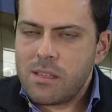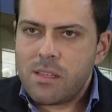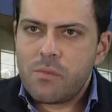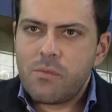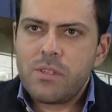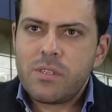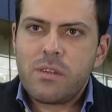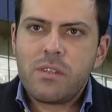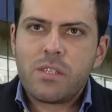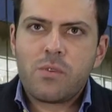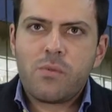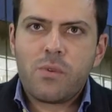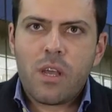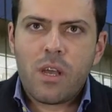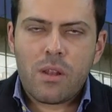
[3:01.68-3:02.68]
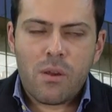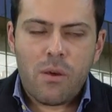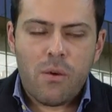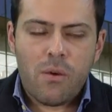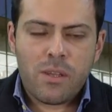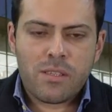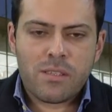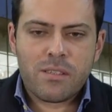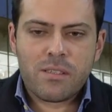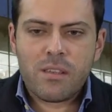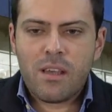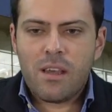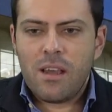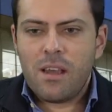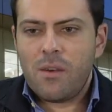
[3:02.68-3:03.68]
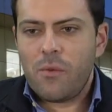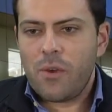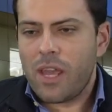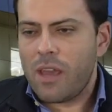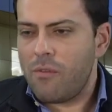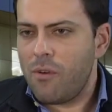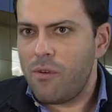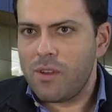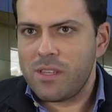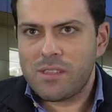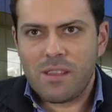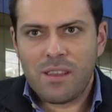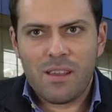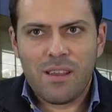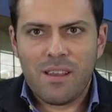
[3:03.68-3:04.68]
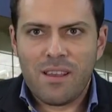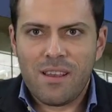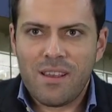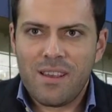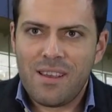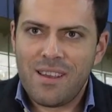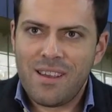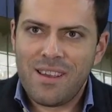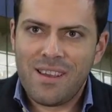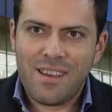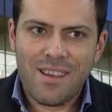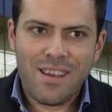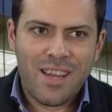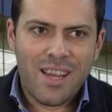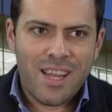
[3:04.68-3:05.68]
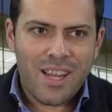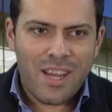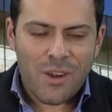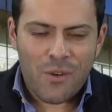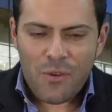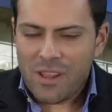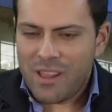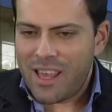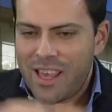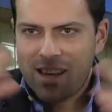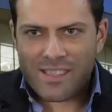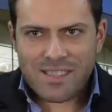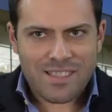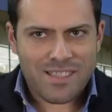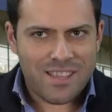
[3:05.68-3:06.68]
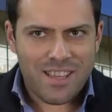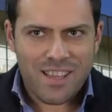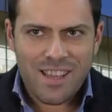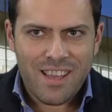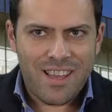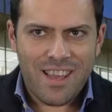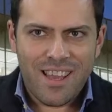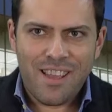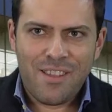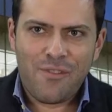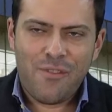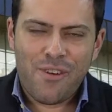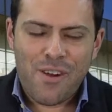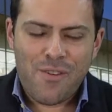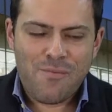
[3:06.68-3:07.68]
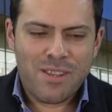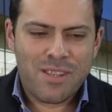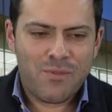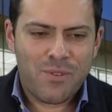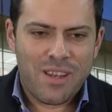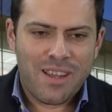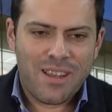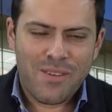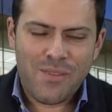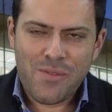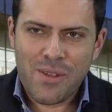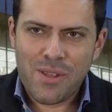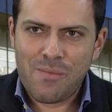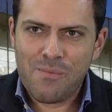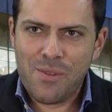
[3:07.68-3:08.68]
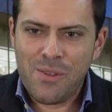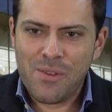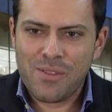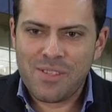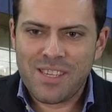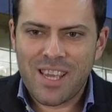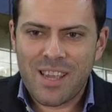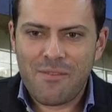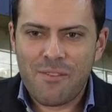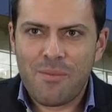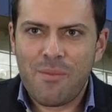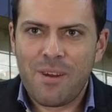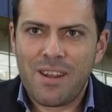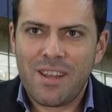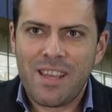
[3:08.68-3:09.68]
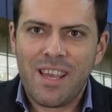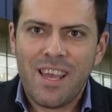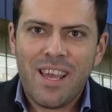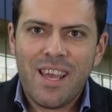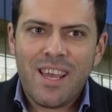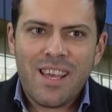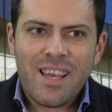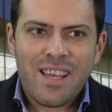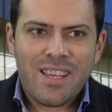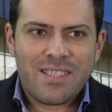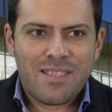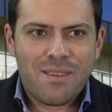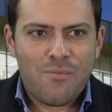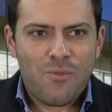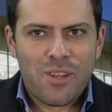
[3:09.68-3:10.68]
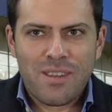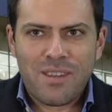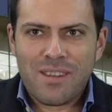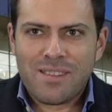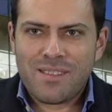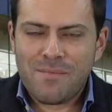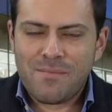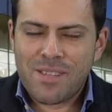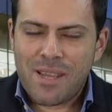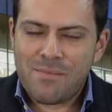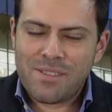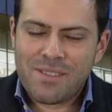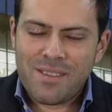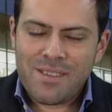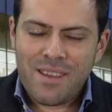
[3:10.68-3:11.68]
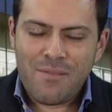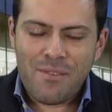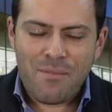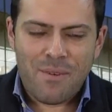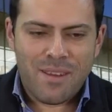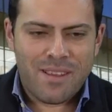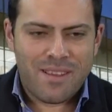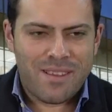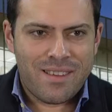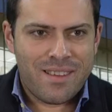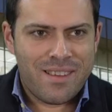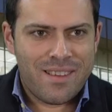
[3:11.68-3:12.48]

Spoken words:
the results. We have always a relaxed environment with music. Everybody is sometimes everybody